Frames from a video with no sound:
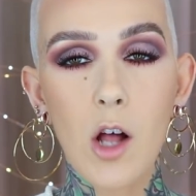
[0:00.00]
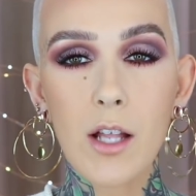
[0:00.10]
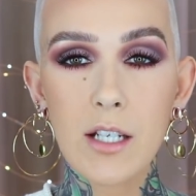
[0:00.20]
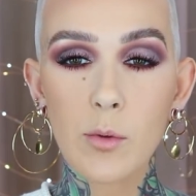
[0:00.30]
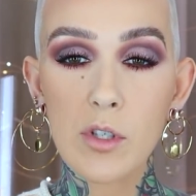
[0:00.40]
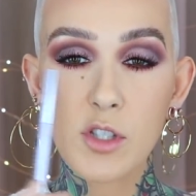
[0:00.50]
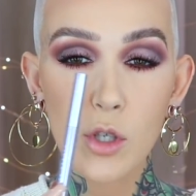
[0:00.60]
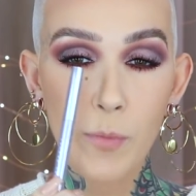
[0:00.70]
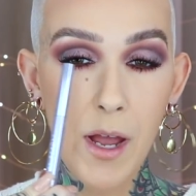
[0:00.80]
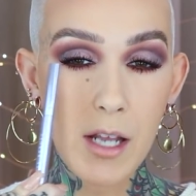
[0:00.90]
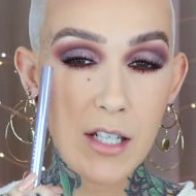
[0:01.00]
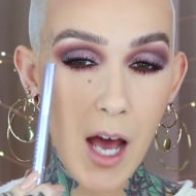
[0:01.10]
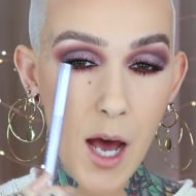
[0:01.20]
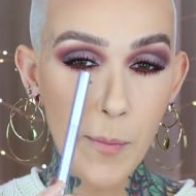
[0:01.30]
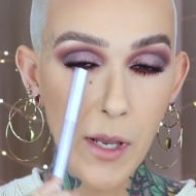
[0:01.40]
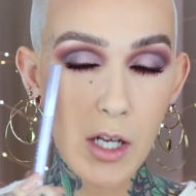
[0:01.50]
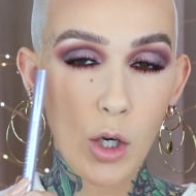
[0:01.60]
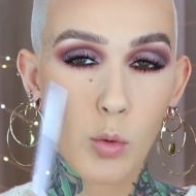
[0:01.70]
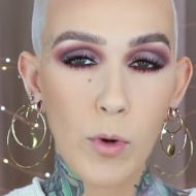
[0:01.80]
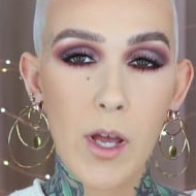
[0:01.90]
all I did was do my top
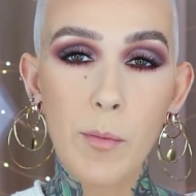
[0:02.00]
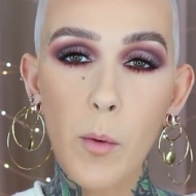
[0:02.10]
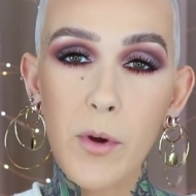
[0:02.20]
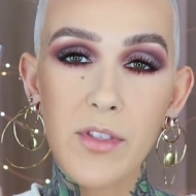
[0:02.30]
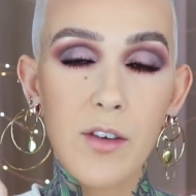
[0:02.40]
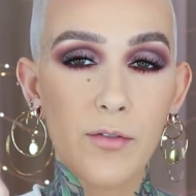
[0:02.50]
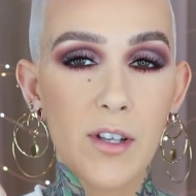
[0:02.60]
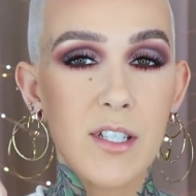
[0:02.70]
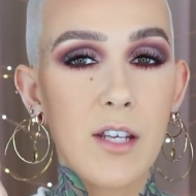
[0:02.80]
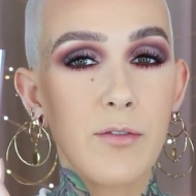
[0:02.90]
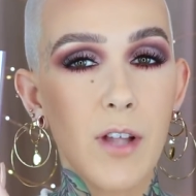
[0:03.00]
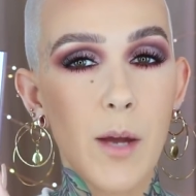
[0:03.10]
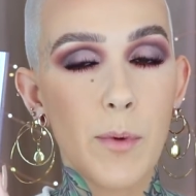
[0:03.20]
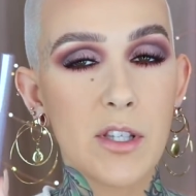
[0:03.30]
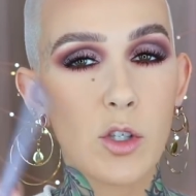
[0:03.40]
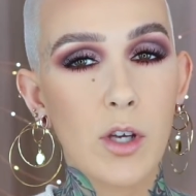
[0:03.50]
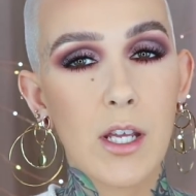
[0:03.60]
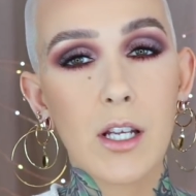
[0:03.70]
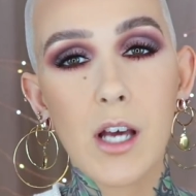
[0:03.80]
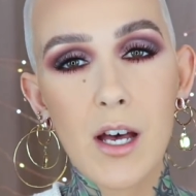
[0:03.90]
inner rim with the Fenty Fly Pencil
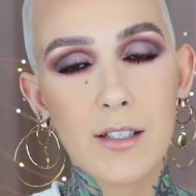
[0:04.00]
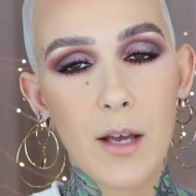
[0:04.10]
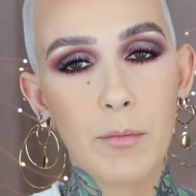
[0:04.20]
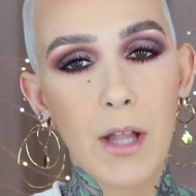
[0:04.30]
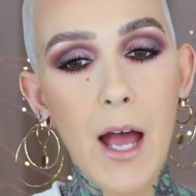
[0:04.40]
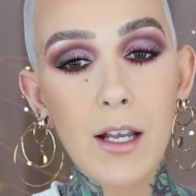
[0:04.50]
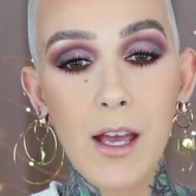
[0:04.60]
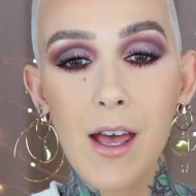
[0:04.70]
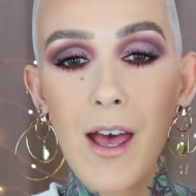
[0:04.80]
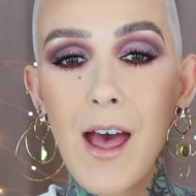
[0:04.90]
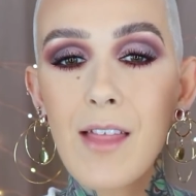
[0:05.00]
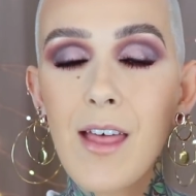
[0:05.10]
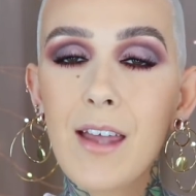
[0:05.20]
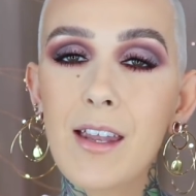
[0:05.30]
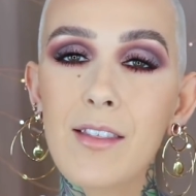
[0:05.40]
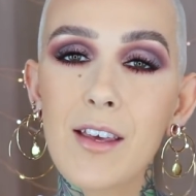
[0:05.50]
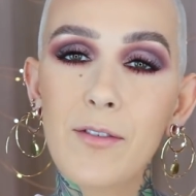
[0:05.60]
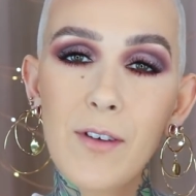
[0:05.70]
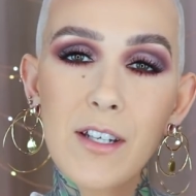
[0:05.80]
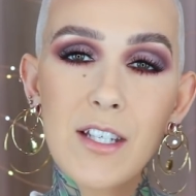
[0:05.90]
in Cause I'm Black, and then the
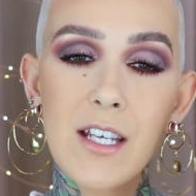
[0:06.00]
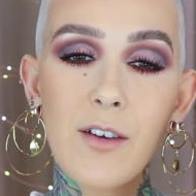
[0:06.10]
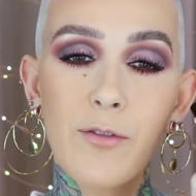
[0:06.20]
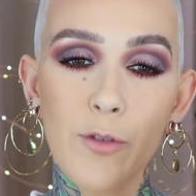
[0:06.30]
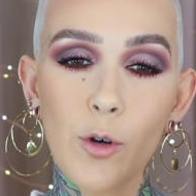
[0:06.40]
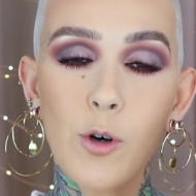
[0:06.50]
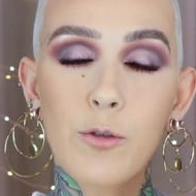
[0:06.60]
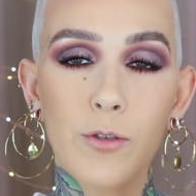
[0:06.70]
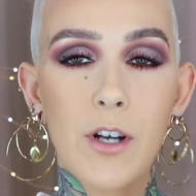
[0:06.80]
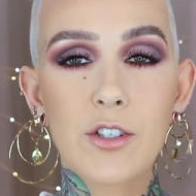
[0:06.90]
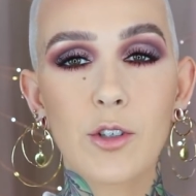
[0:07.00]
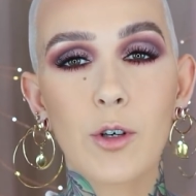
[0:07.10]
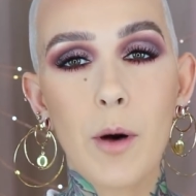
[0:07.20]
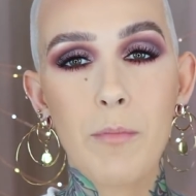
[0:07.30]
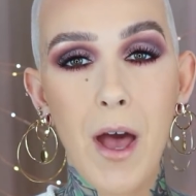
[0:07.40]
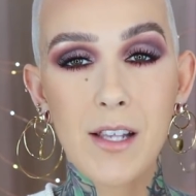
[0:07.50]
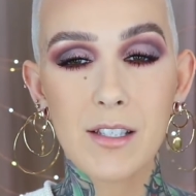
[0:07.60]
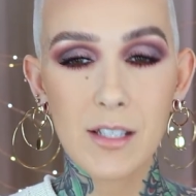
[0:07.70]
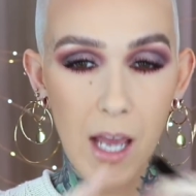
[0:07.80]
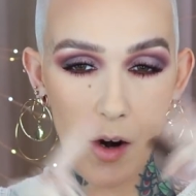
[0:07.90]
Fenty Full Frontal
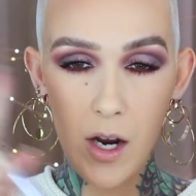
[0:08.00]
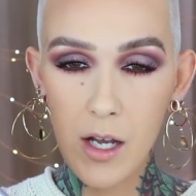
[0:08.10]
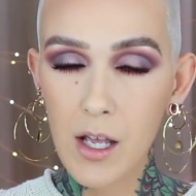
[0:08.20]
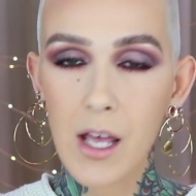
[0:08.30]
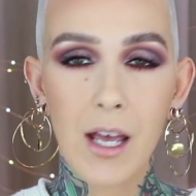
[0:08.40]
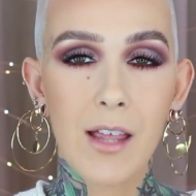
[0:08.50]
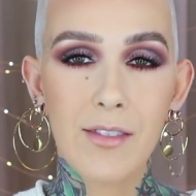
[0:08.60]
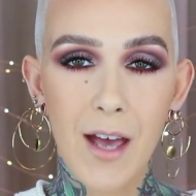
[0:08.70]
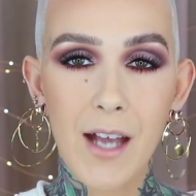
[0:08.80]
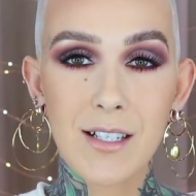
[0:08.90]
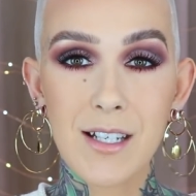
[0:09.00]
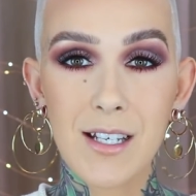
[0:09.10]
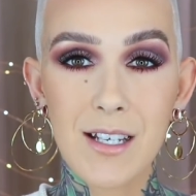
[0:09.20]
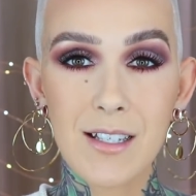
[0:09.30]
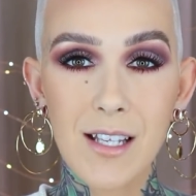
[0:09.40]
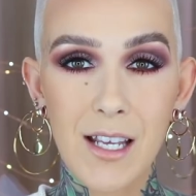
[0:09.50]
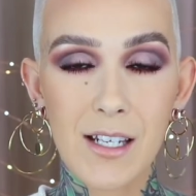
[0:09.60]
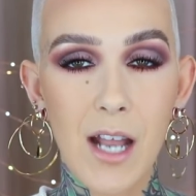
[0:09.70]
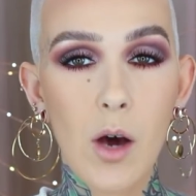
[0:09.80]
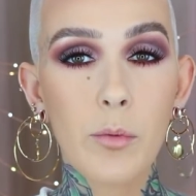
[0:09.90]
Mascara, and that is it.
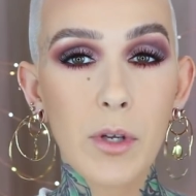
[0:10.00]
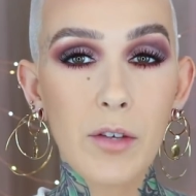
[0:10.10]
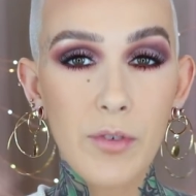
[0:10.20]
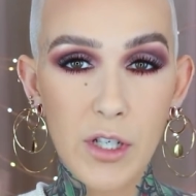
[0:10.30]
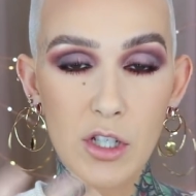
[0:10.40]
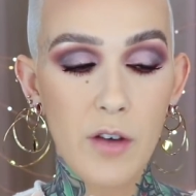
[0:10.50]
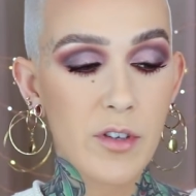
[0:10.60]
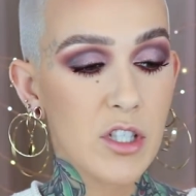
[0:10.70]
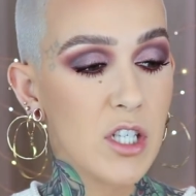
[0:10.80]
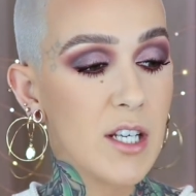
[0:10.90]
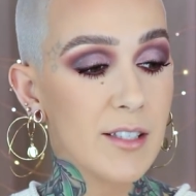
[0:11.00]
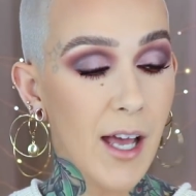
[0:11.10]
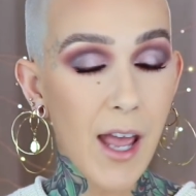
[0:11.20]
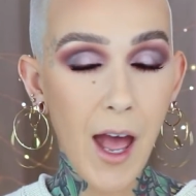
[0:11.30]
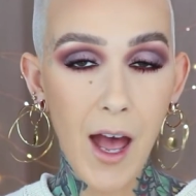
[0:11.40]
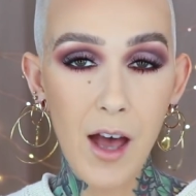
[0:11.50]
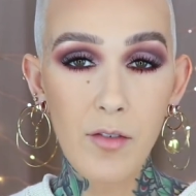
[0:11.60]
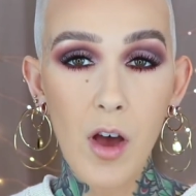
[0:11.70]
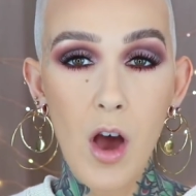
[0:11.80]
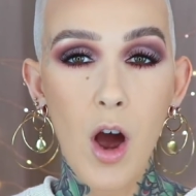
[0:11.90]
Now I'm going to finish off the cheeks. I have
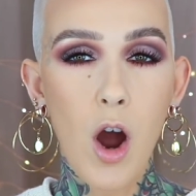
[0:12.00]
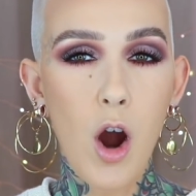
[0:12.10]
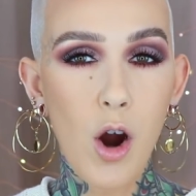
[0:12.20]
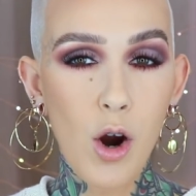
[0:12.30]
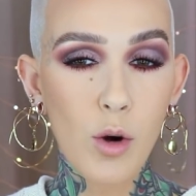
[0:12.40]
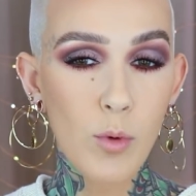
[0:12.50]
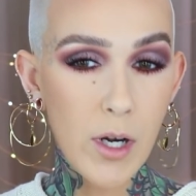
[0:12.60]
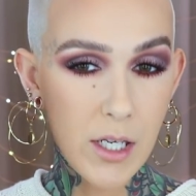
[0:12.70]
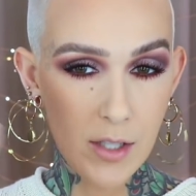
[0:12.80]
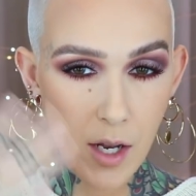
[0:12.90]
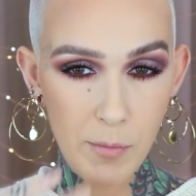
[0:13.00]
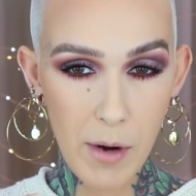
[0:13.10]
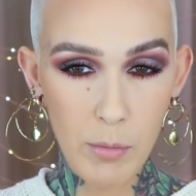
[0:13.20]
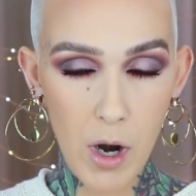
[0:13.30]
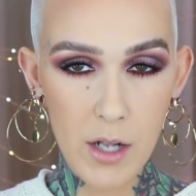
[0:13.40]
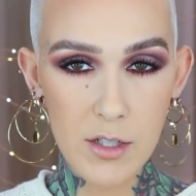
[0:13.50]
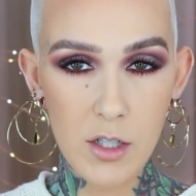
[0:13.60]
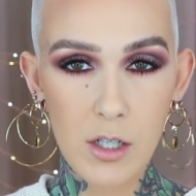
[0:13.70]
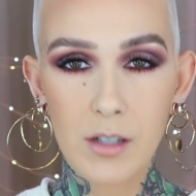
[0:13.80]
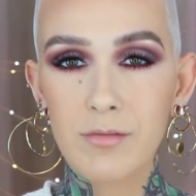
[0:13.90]
already done my
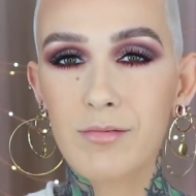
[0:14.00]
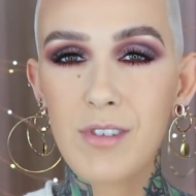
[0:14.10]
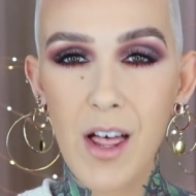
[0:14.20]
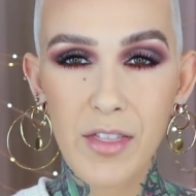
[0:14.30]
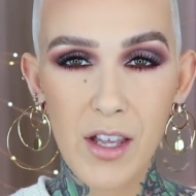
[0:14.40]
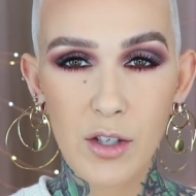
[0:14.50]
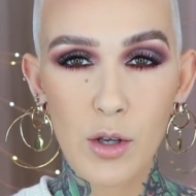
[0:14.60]
bronzer, nothing